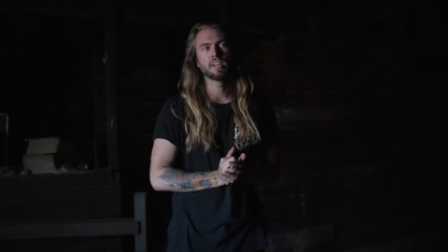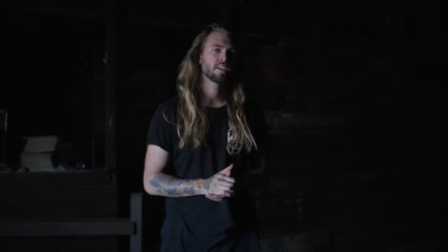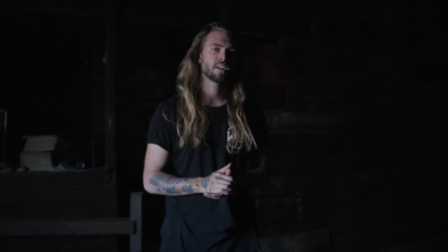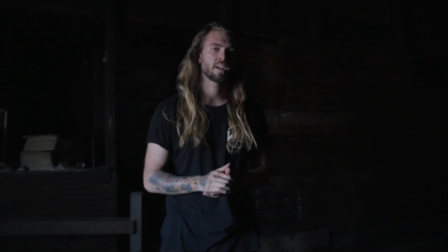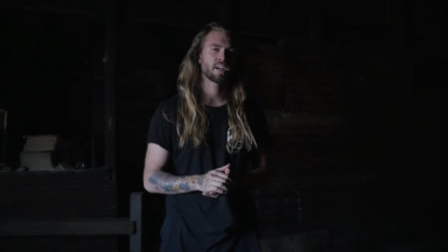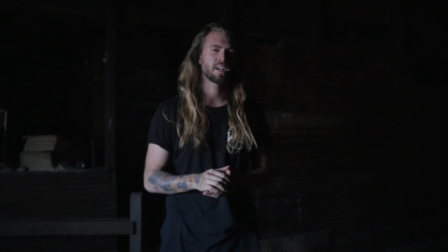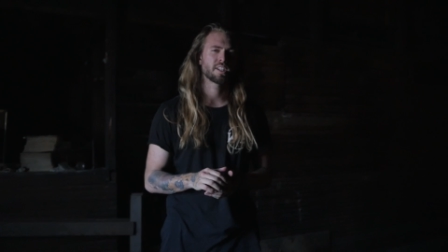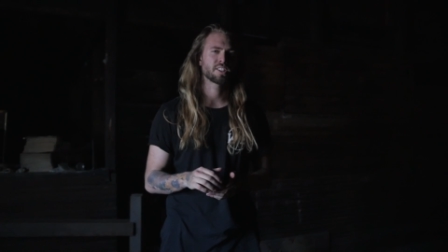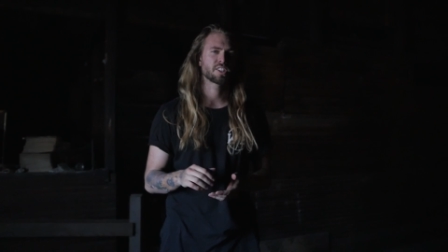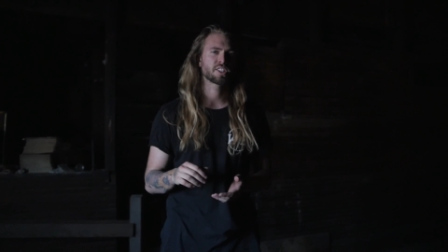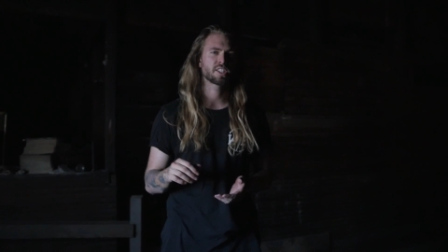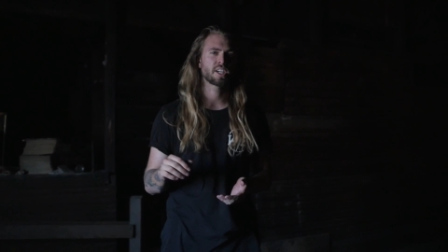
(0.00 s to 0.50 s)

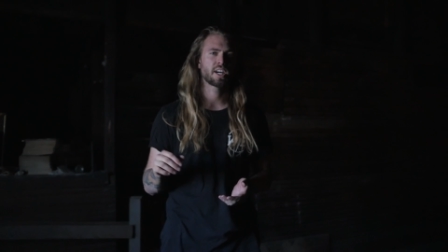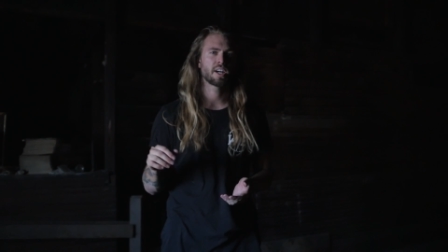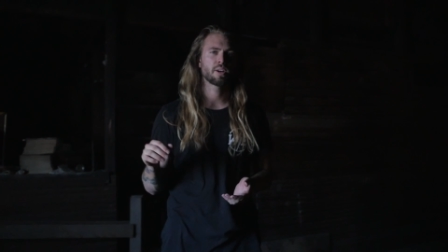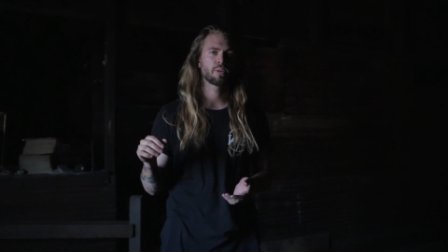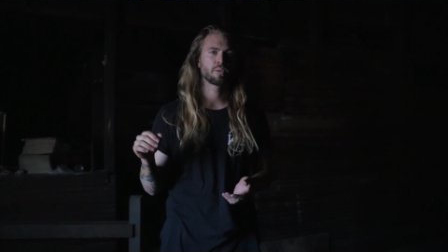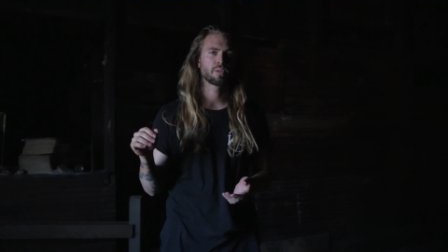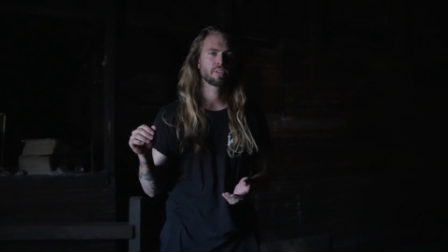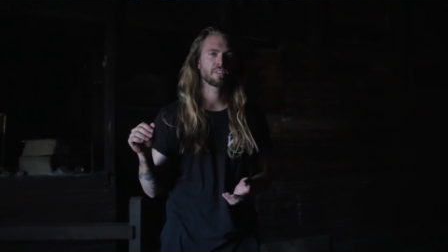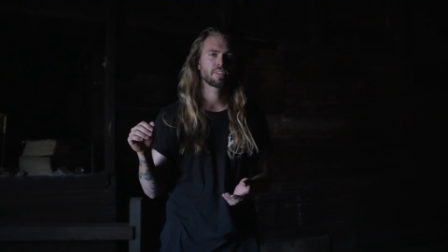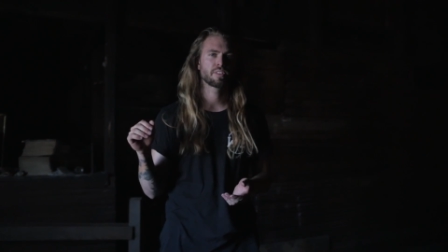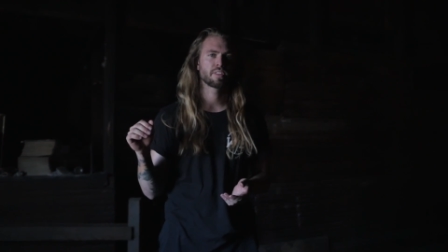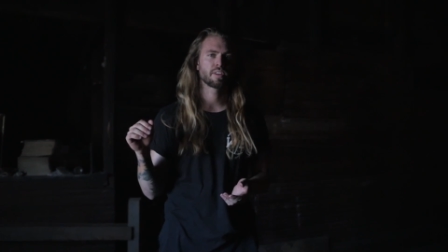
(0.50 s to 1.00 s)
I shot
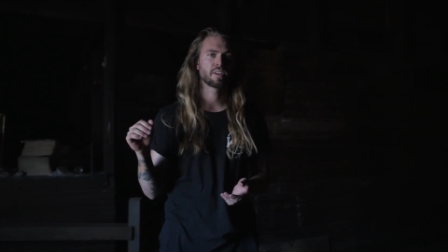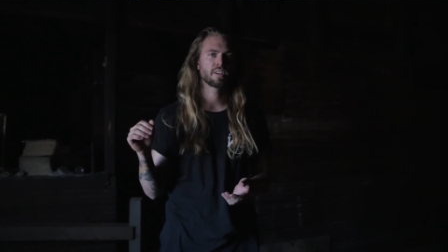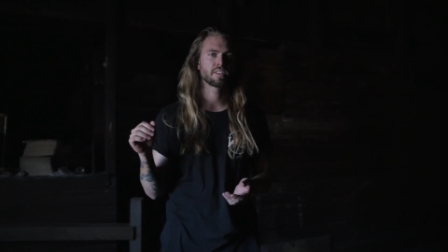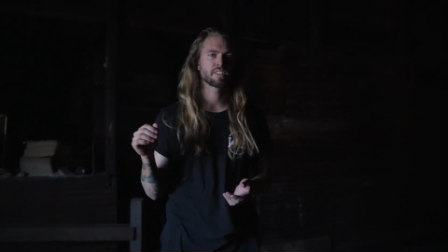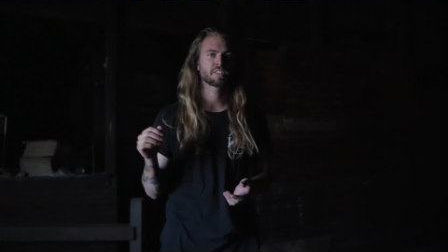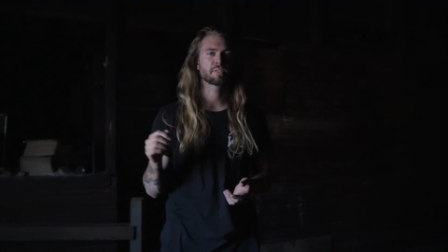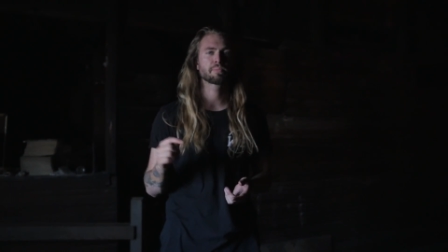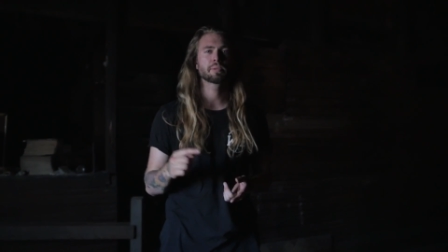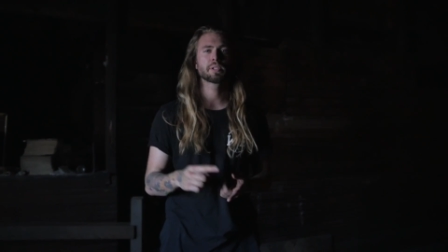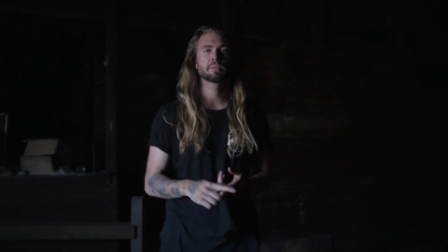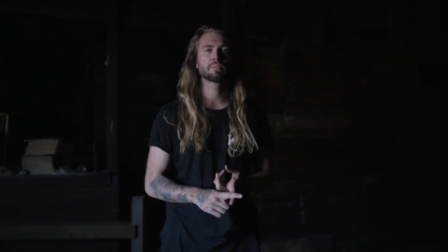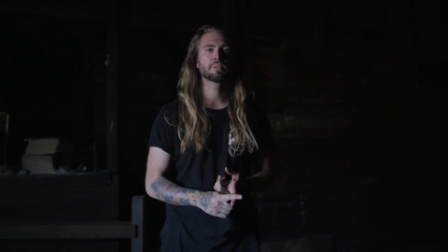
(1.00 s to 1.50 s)
with the
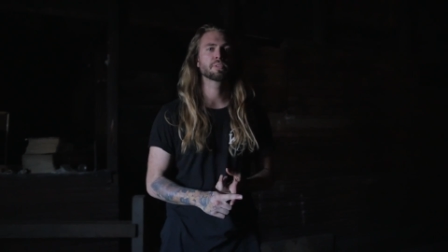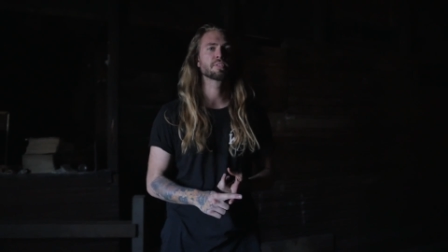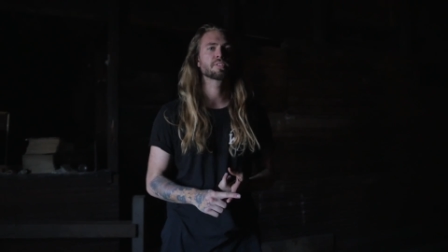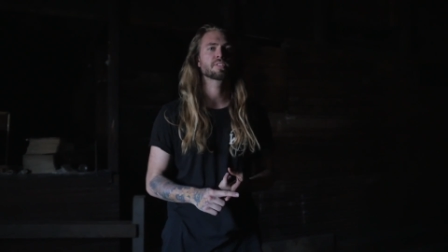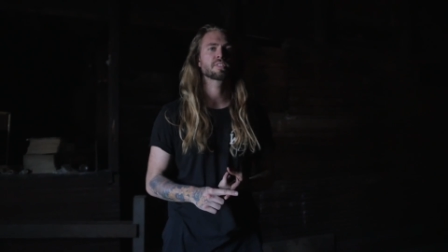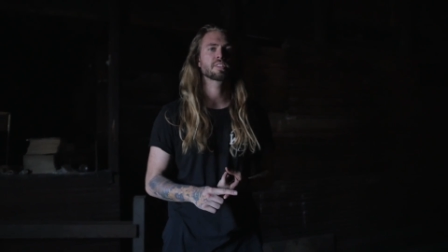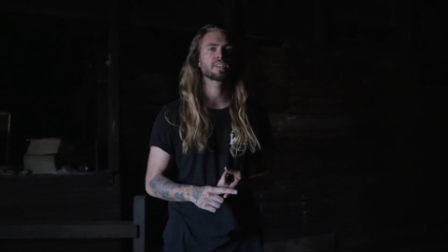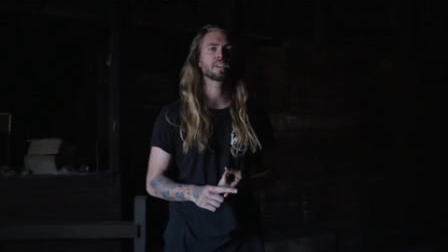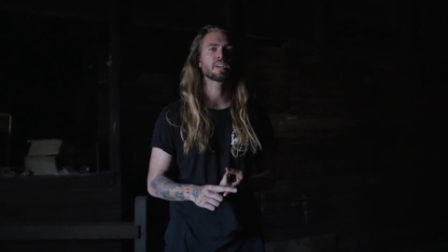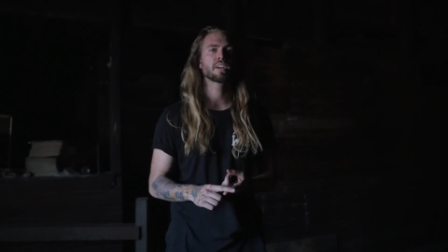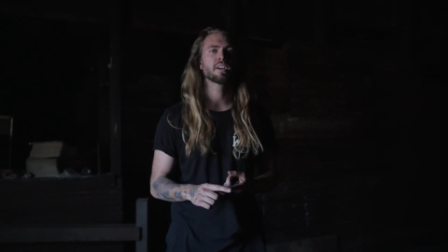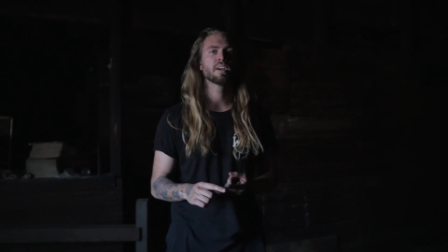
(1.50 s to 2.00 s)

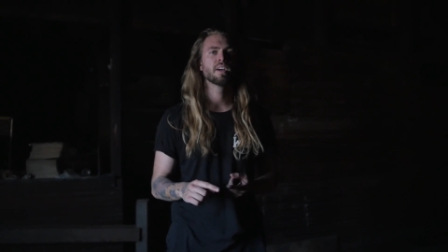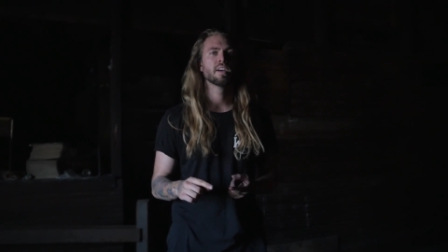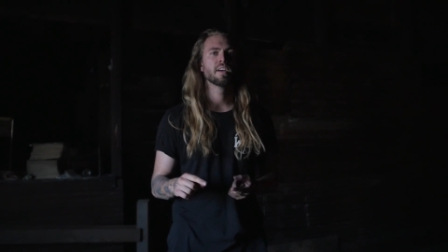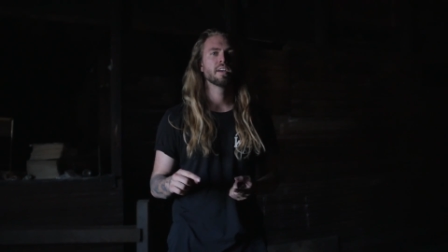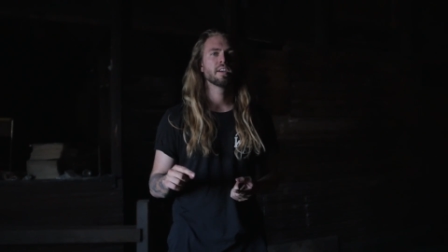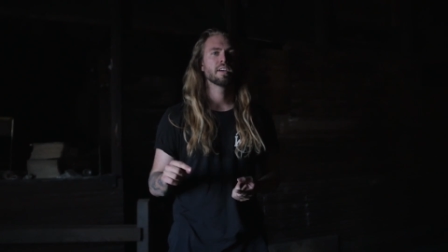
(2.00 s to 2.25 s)
Speedbooster